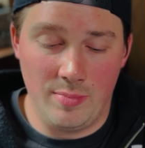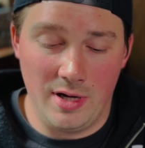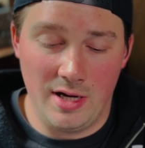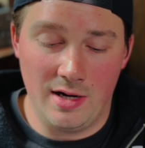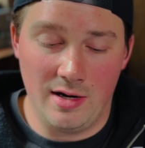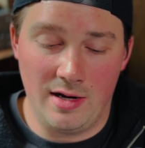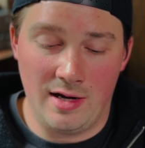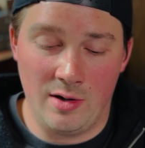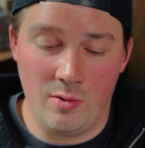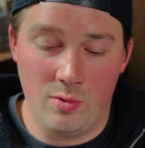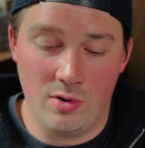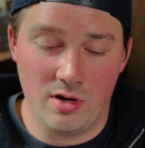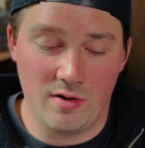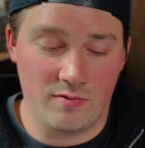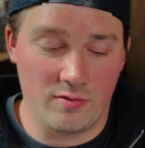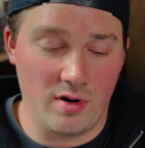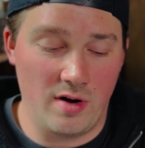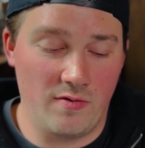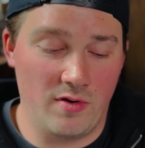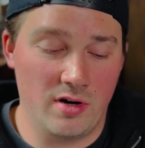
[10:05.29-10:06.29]
but I would
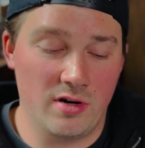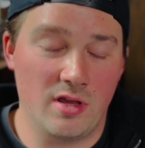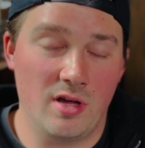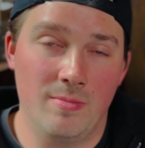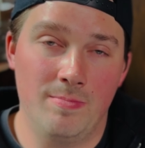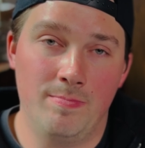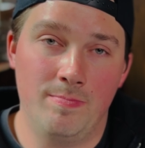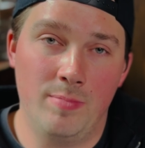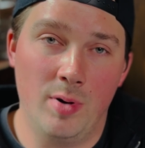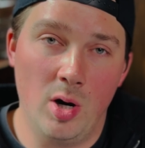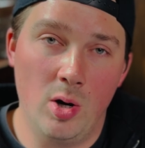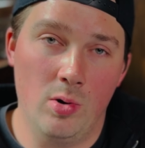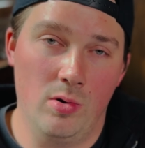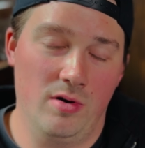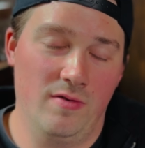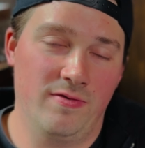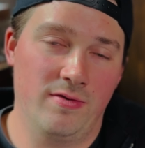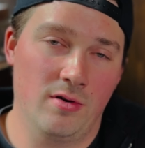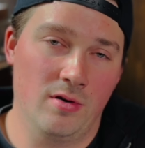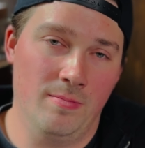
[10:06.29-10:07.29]
have rivered the
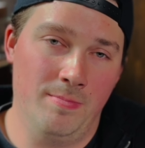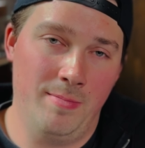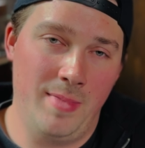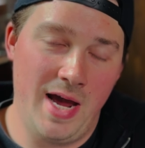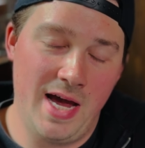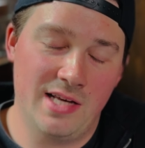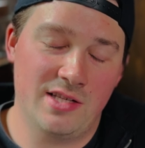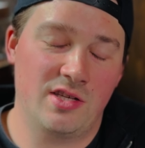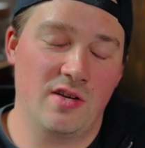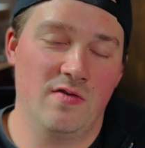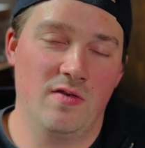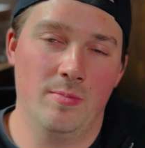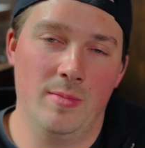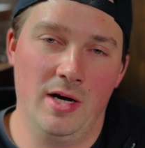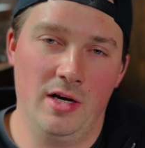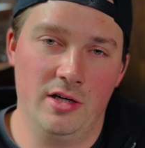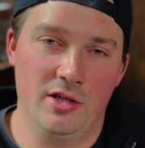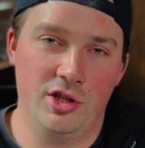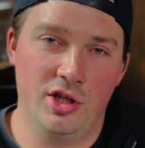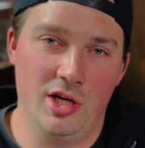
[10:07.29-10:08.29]
boat for a massive
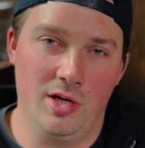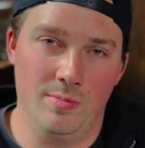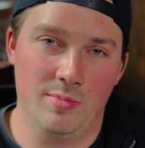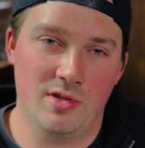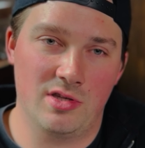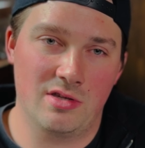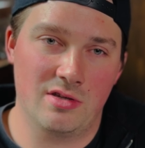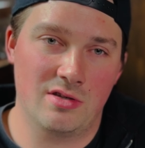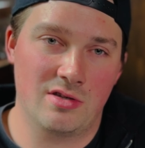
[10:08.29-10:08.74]
amount of chips.